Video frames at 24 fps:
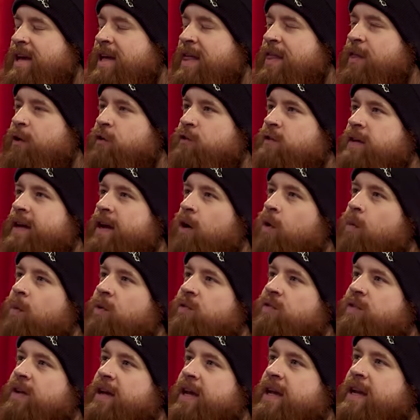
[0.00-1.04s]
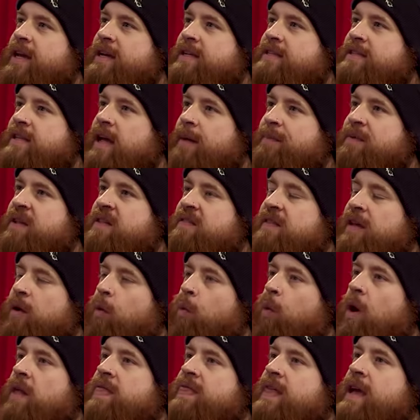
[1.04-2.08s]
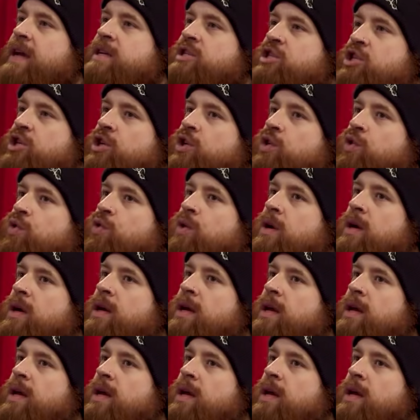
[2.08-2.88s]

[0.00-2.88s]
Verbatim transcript: there's almost an acceptance, what they do